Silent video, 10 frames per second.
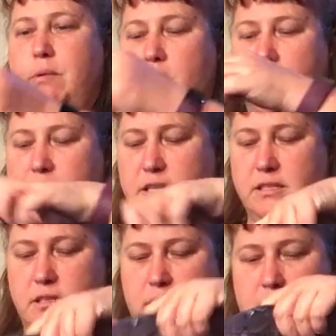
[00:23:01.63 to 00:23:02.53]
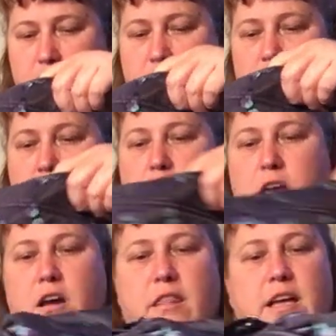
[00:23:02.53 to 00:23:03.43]
on it,
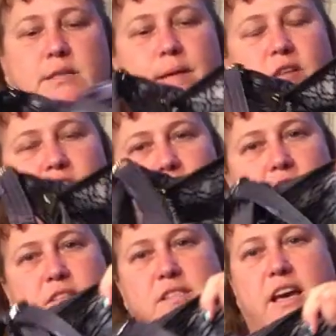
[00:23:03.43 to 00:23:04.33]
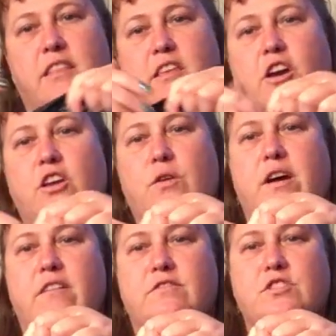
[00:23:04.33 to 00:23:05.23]
and that's mounted on the side there. You
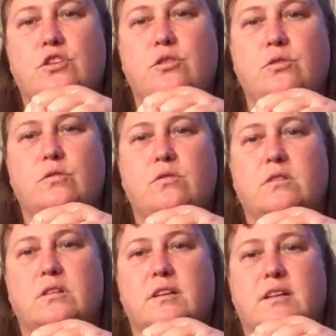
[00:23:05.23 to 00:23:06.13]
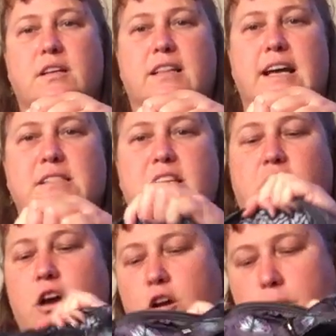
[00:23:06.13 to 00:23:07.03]
have 2 elastic
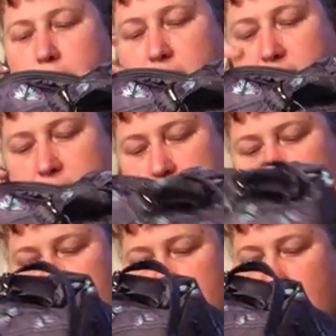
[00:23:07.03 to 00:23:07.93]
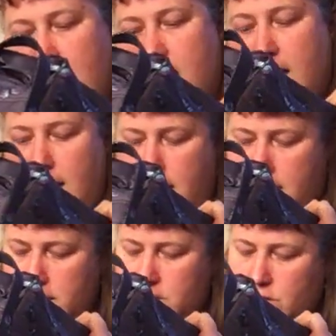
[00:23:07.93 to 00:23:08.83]
cargo pockets,
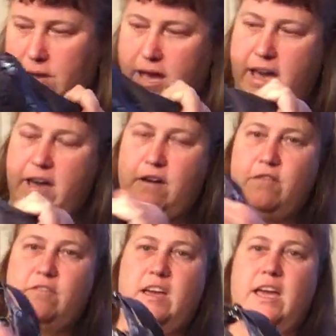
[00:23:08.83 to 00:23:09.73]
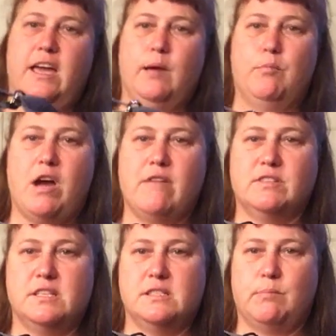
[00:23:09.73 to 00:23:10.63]
and you have a
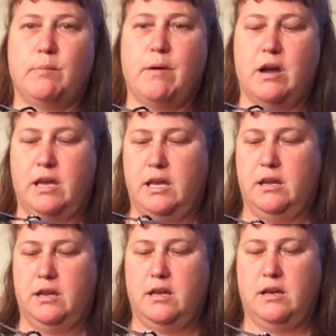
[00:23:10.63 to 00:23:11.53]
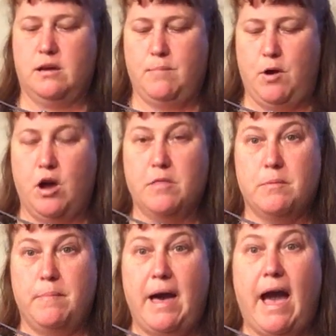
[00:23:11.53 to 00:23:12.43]
privacy zipper pocket on the
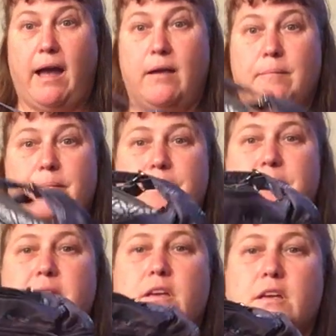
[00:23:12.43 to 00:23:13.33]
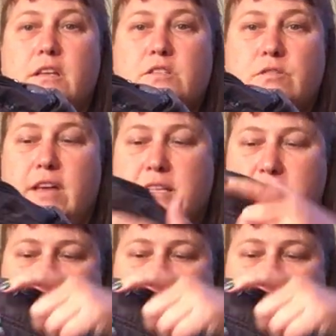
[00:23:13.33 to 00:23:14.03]
back. So that's